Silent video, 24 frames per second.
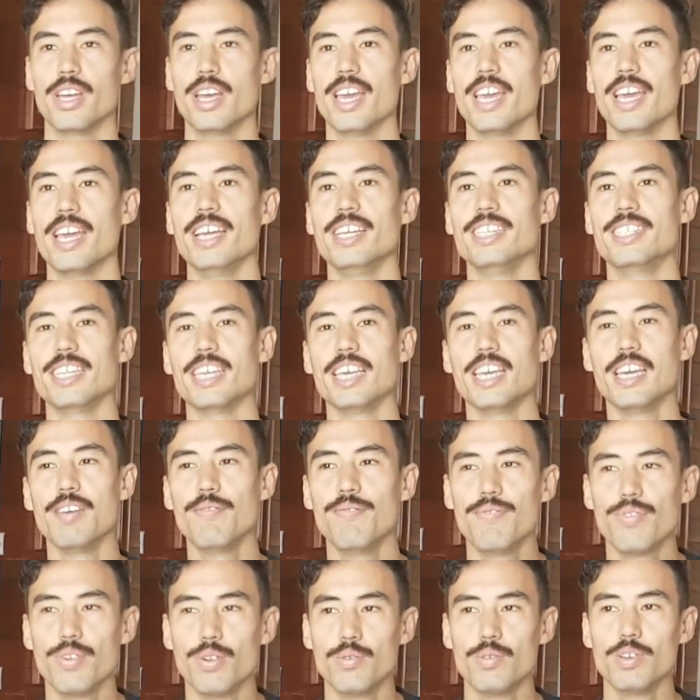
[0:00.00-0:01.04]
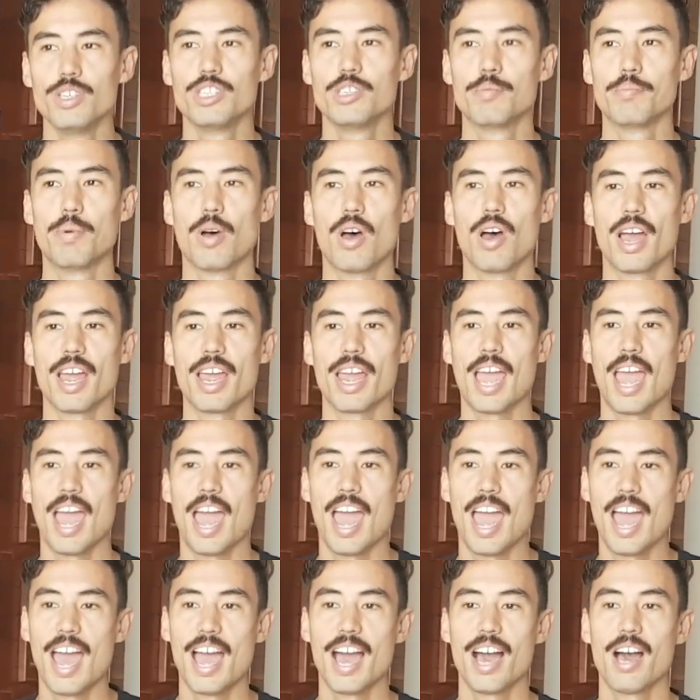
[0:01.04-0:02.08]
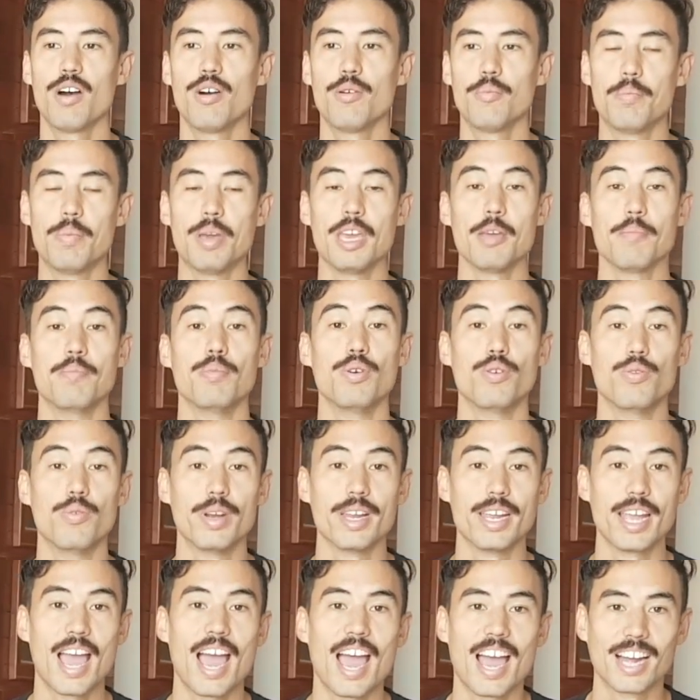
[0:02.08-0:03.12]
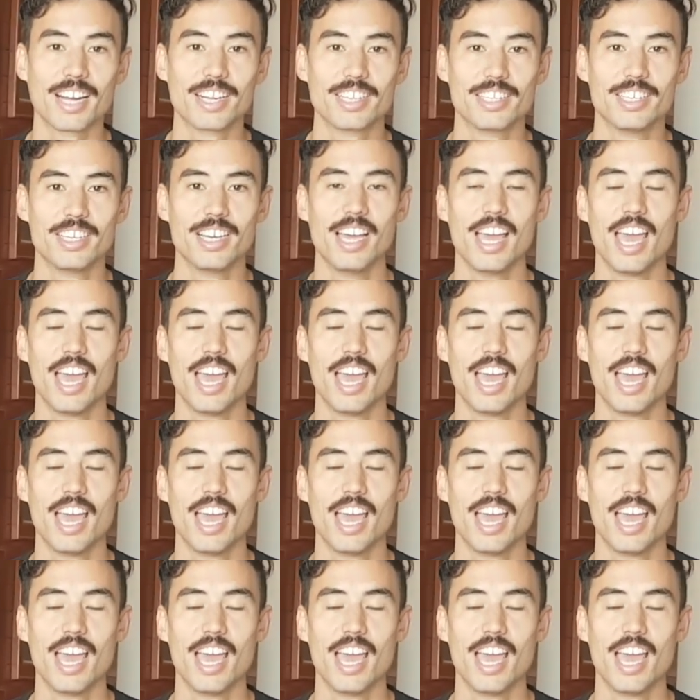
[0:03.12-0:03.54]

he's influenced by how people react.